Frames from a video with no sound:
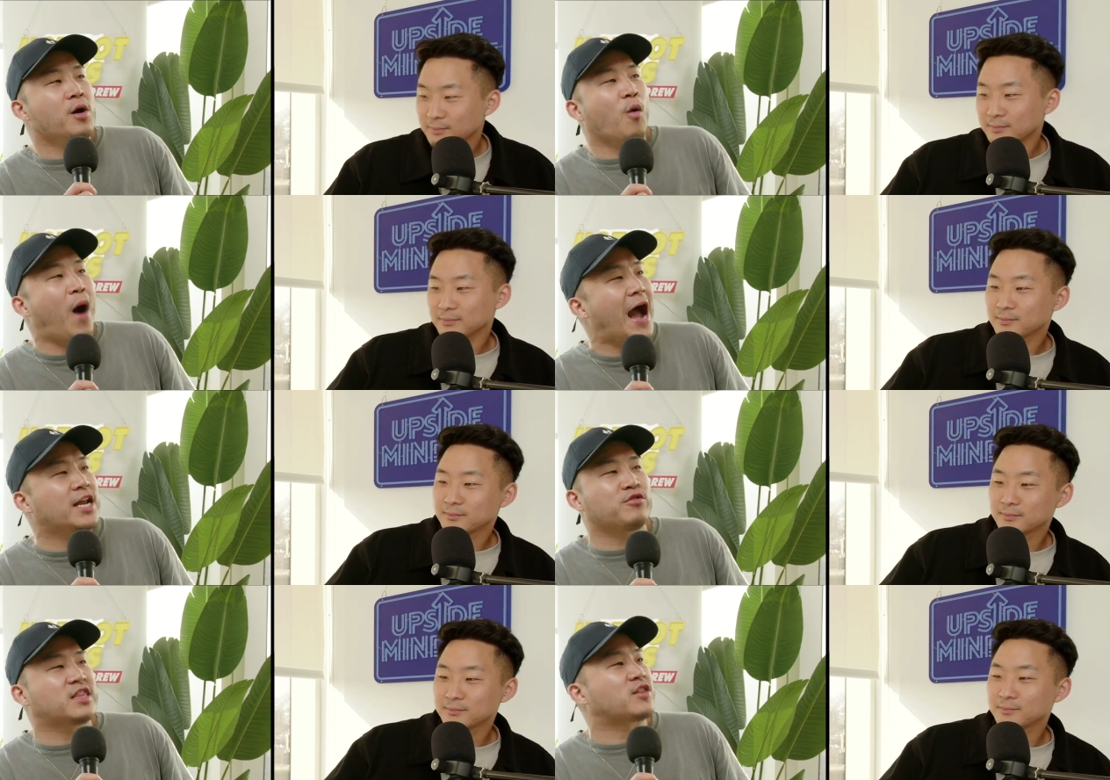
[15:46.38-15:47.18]
Speaker 1: Why do you
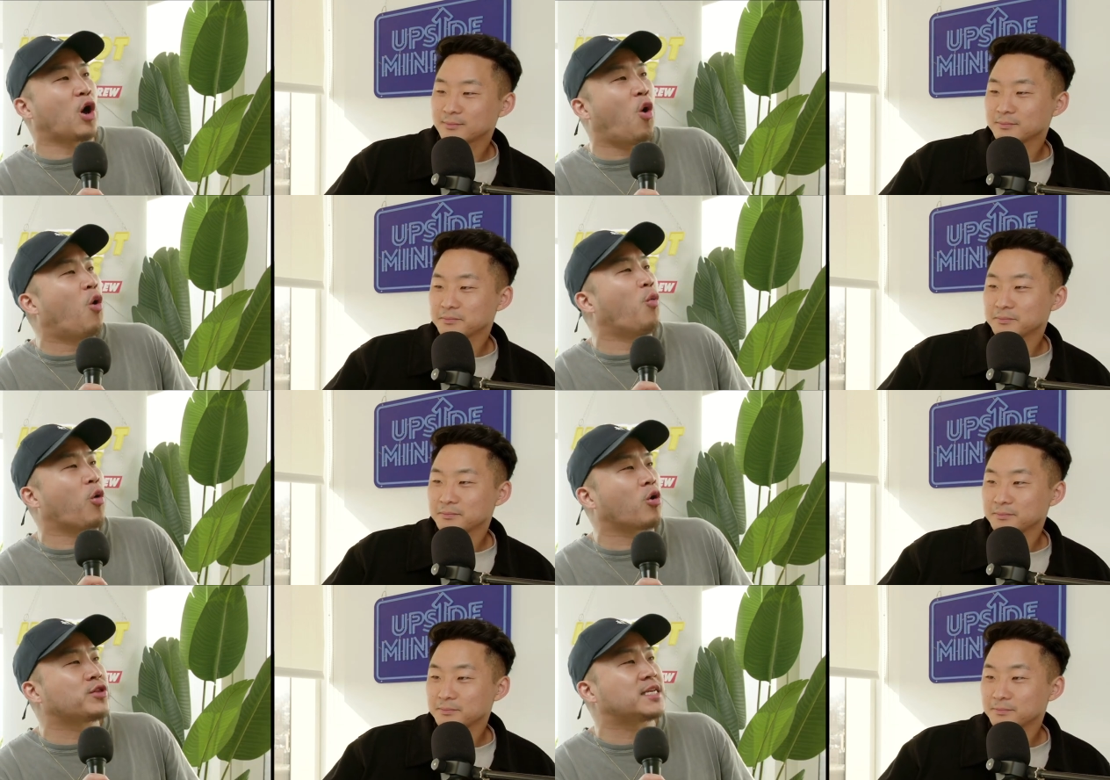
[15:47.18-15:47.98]
think the whole
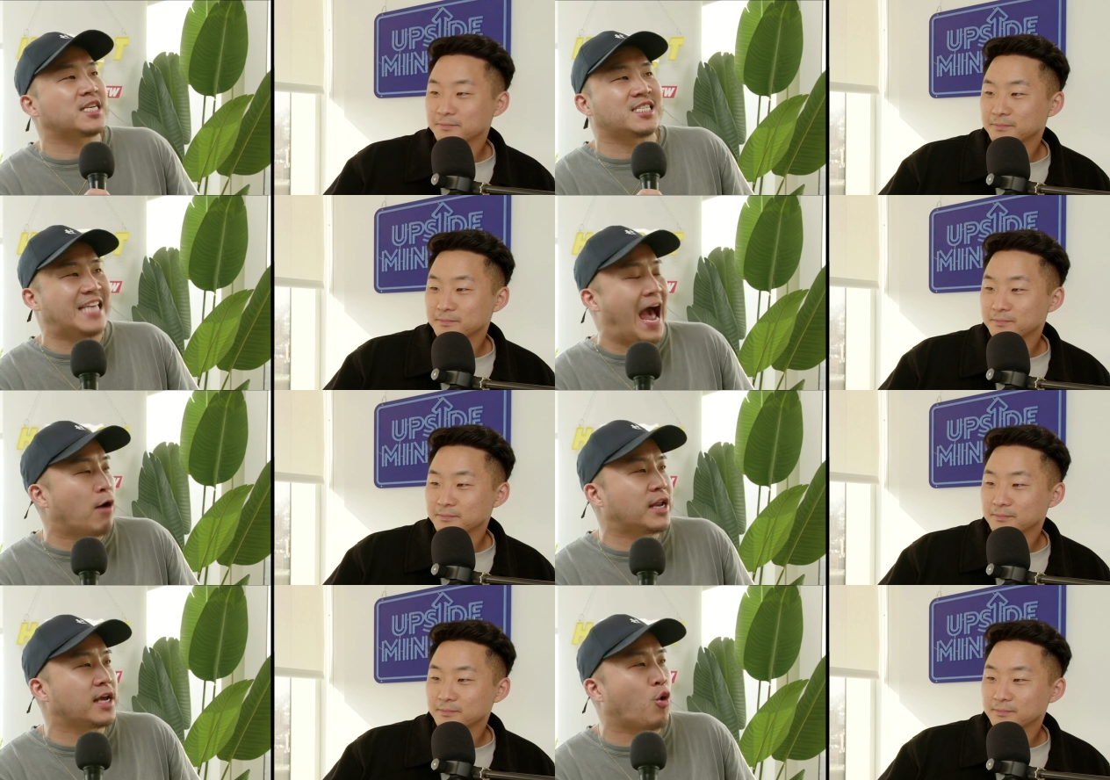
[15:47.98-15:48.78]
world is
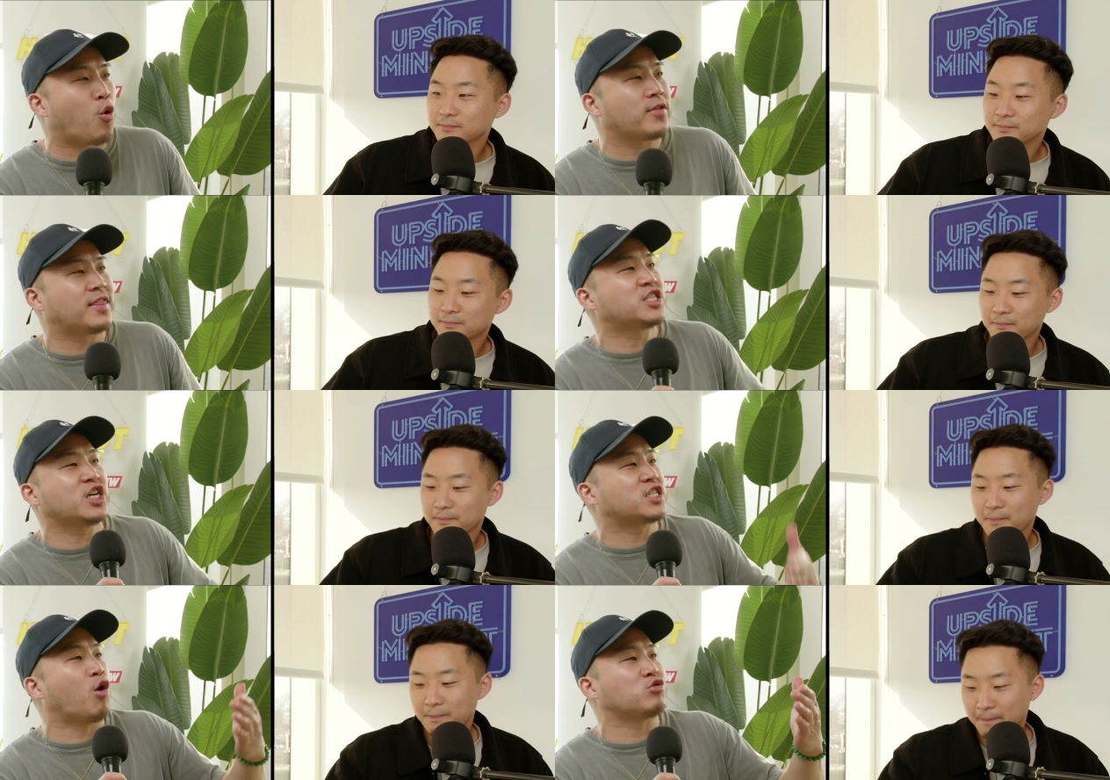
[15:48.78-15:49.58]
astounded, or this just
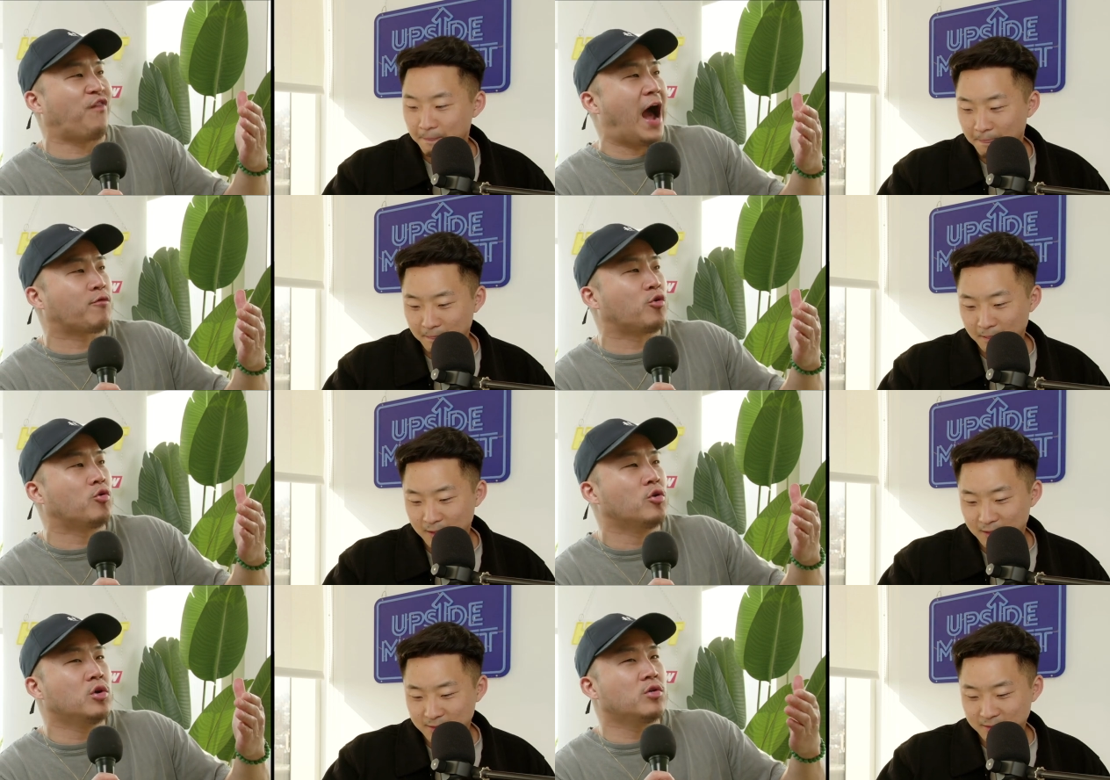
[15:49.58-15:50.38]
goes viral
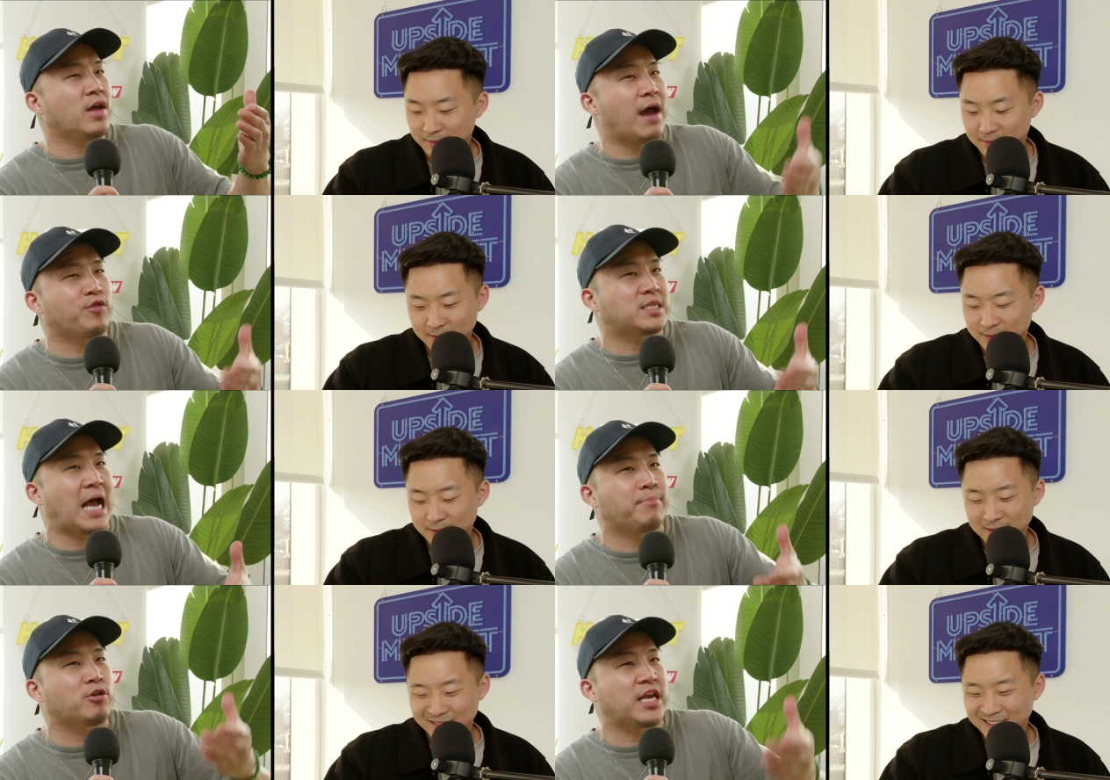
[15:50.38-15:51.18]
every time
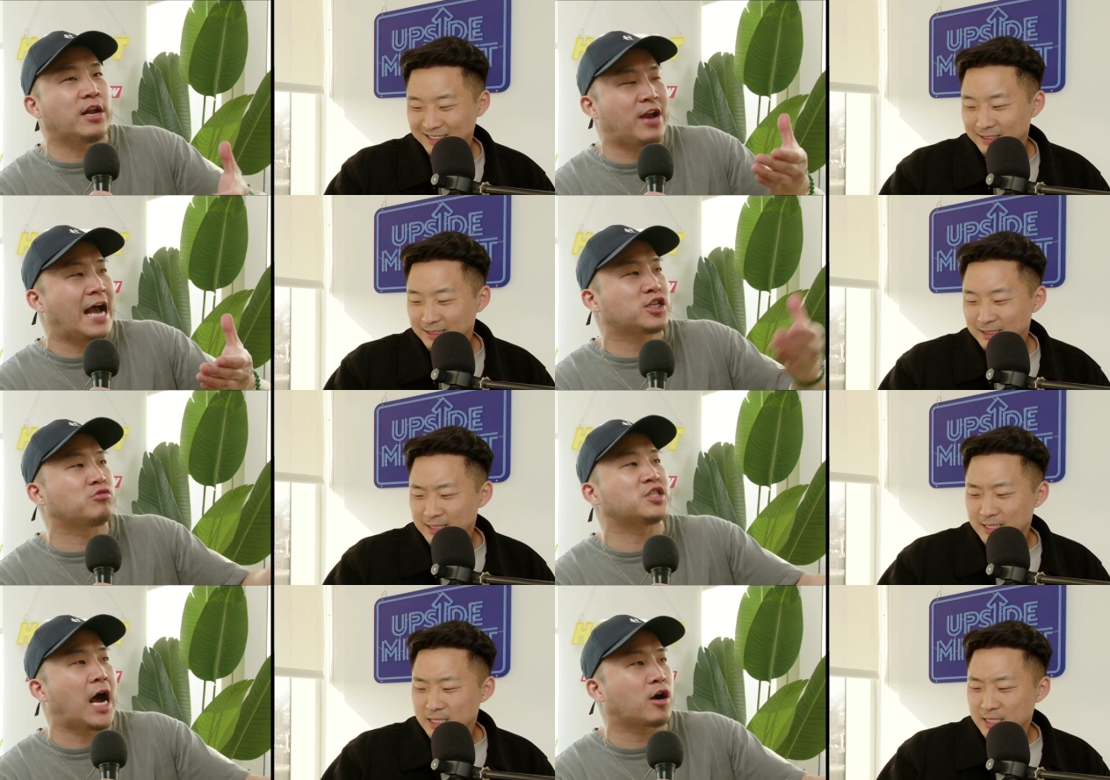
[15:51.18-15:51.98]
there's international
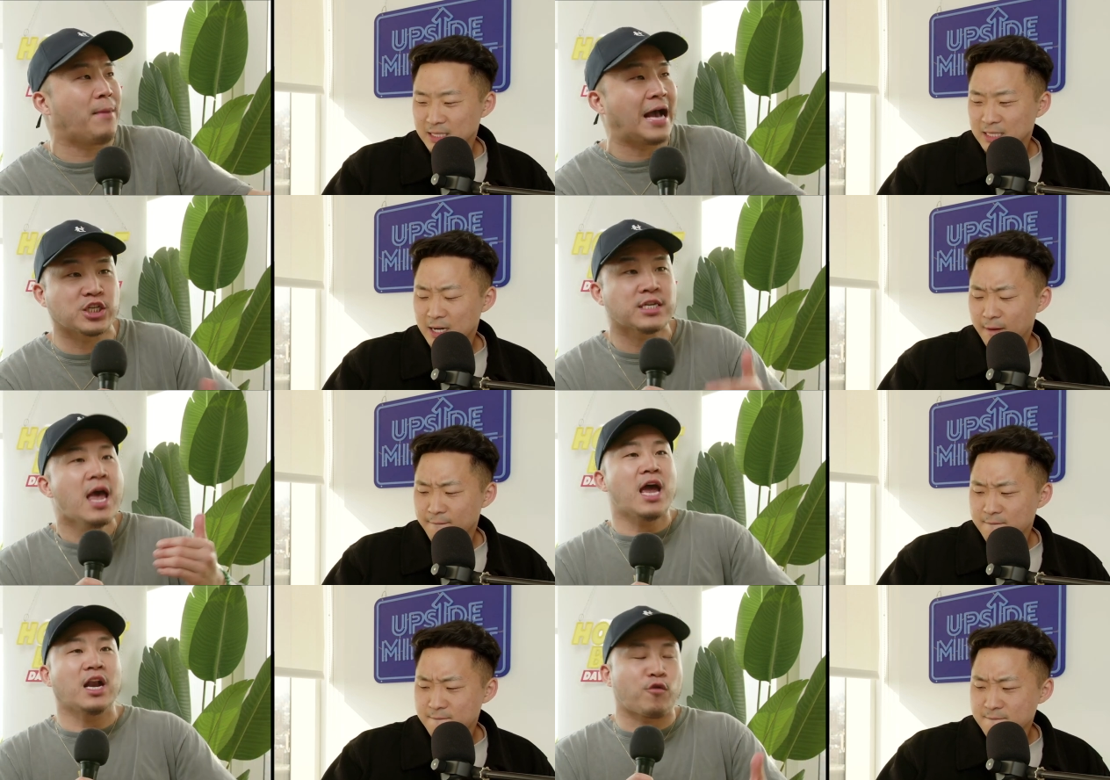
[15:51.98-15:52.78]
soccer matches?
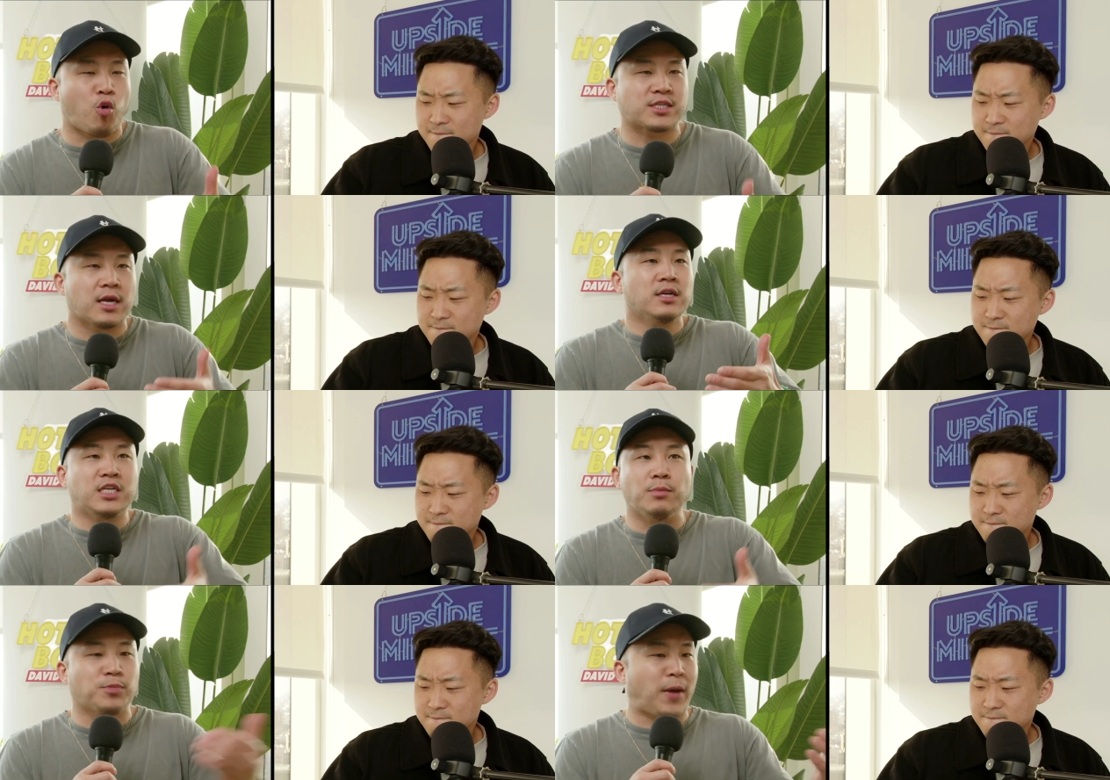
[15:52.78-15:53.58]
And of course, Team
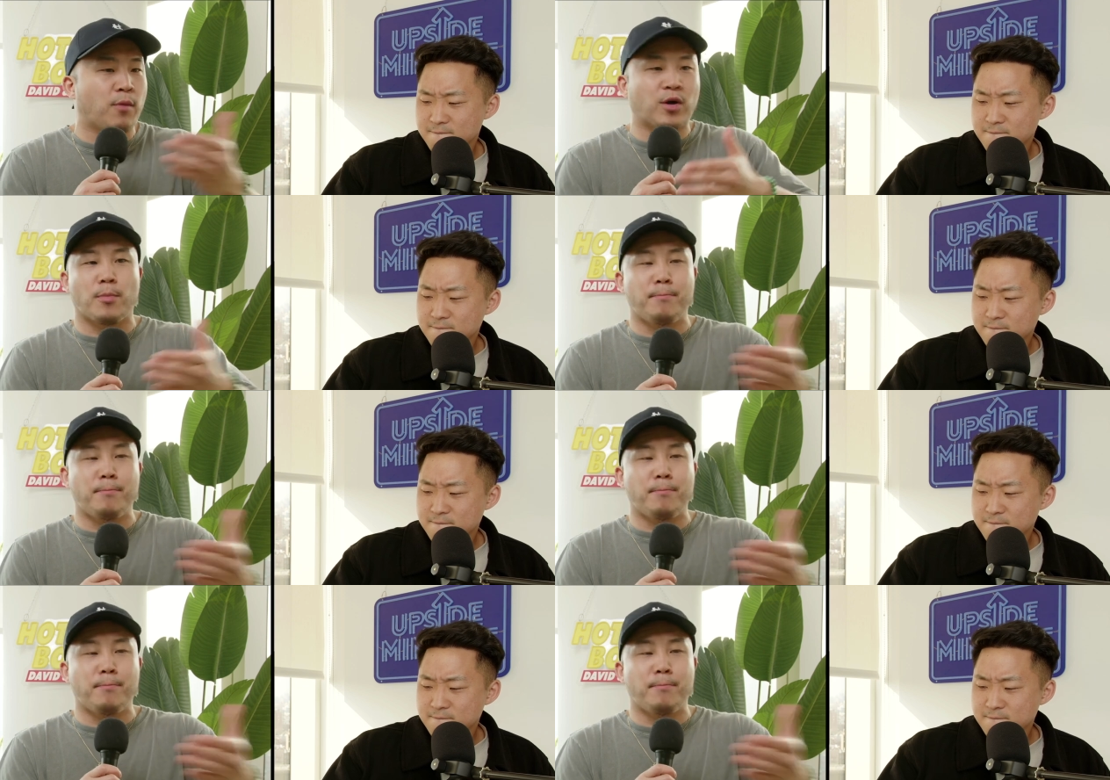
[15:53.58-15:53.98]
Japan, whether